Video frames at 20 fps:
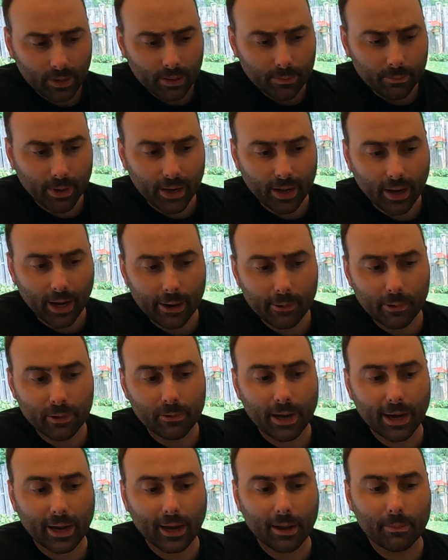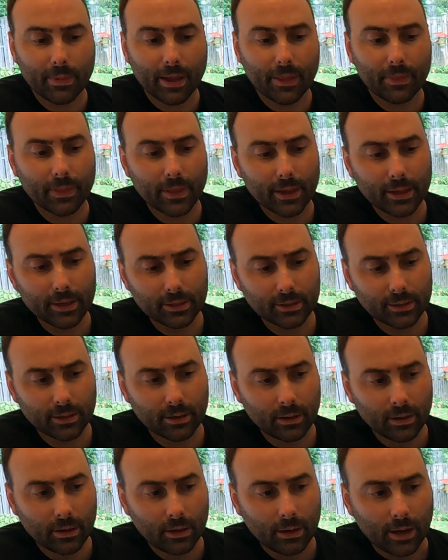But I would recommend
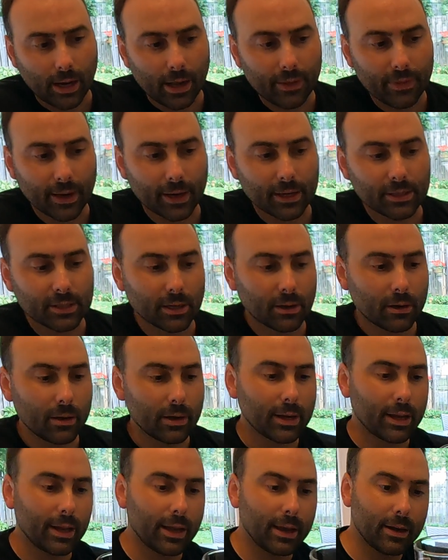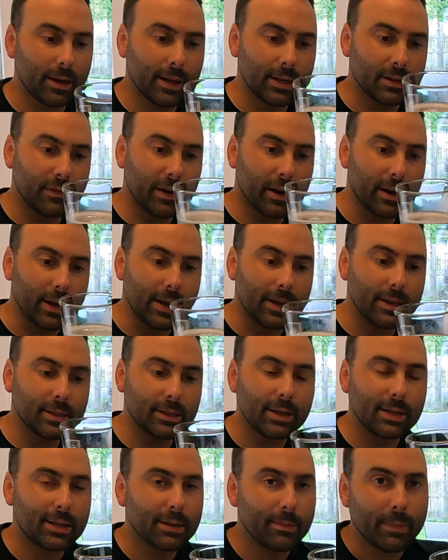this. I think it's a good kit. It's very
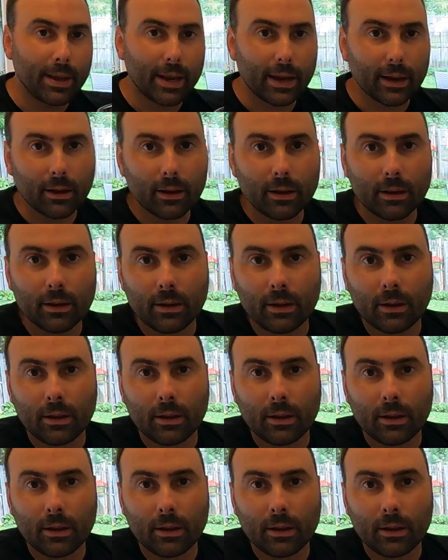easy to make.